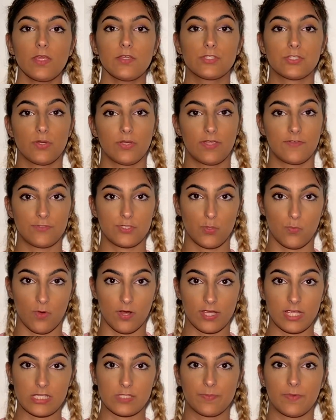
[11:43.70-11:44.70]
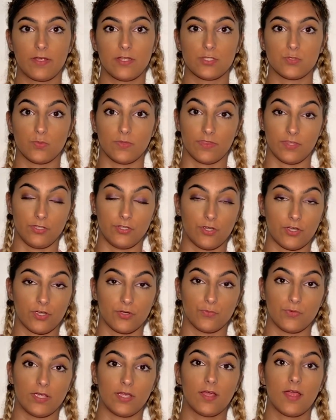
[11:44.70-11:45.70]
So it gives you work experience within your
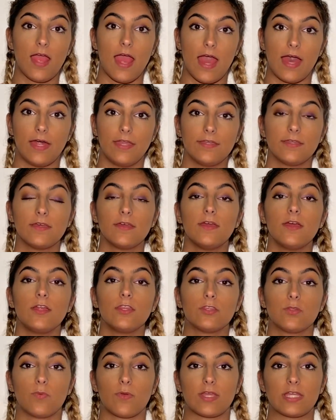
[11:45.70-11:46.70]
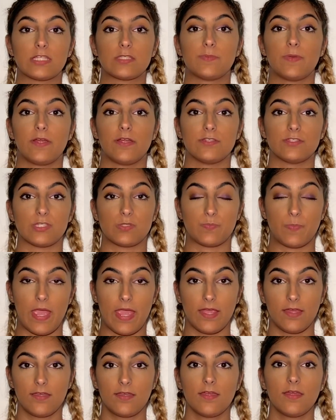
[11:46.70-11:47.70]
career, and the work experience is
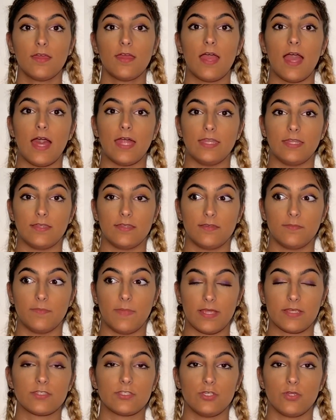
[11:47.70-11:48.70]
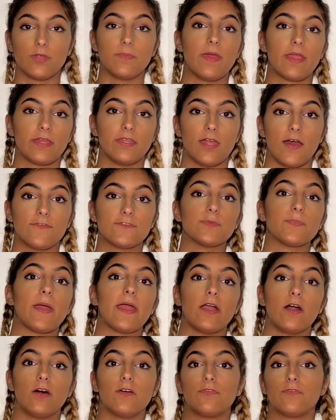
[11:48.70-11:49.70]
paid, and you can make enough to
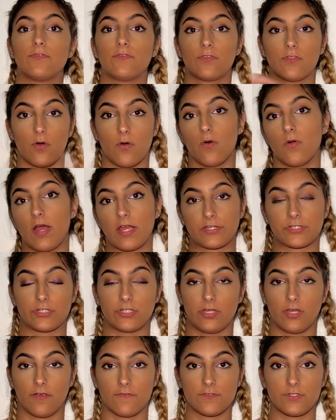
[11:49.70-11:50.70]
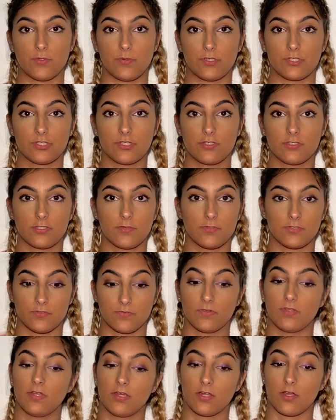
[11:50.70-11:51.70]
pay off the whole extra year of tuition, so it's
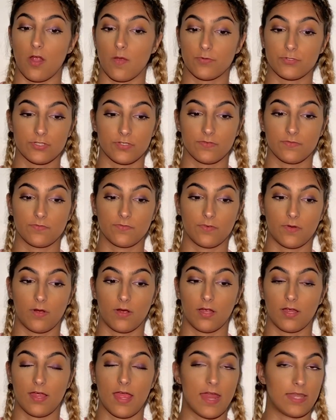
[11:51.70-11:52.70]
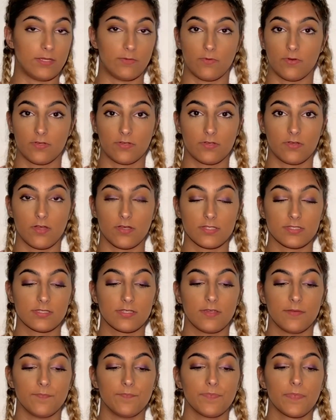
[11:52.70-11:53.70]
a really good option for anyone,
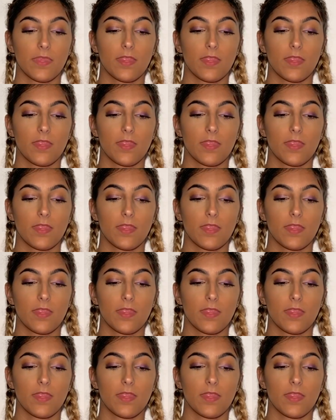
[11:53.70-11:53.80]
honestly.